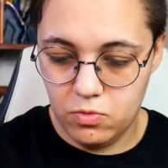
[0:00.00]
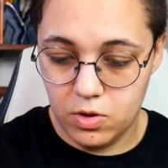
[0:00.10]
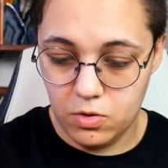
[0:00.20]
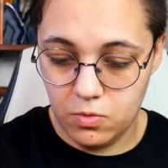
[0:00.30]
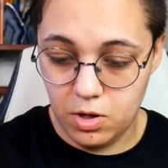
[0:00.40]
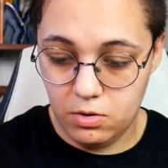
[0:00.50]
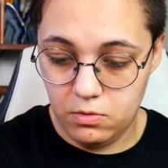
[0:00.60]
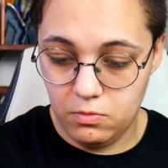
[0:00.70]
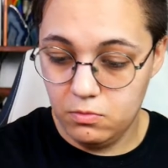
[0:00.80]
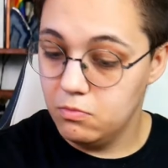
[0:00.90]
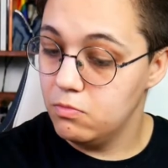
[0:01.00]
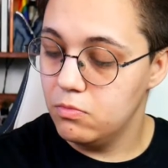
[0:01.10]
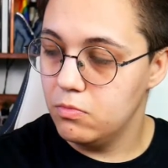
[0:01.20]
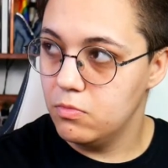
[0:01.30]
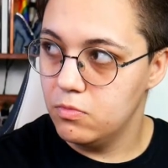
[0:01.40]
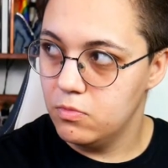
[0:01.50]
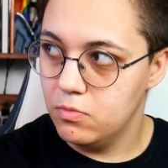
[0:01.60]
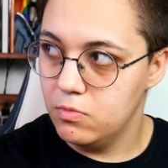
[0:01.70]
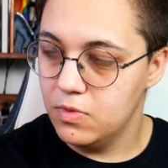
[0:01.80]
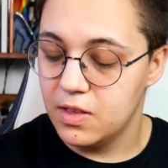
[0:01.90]
This one?
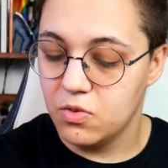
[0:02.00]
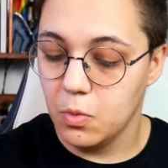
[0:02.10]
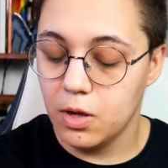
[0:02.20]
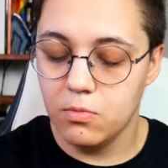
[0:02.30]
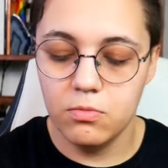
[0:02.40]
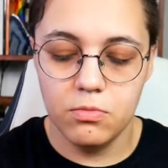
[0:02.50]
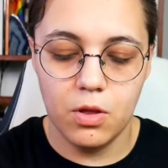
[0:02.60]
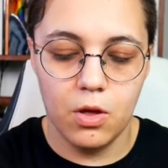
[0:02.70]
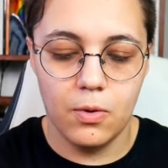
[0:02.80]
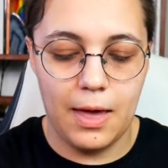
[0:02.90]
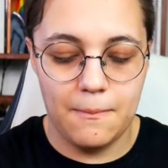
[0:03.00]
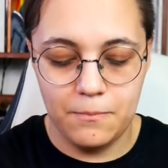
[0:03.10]
This one. Okay.